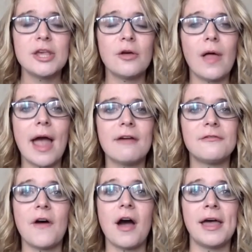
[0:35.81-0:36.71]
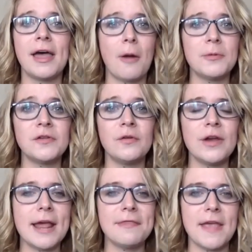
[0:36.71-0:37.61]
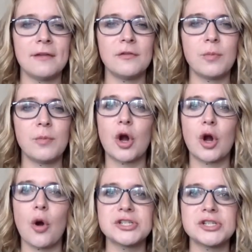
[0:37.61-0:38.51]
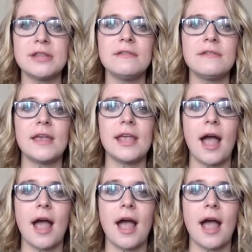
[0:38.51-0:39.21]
You'll have an opportunity at the end to put your questions.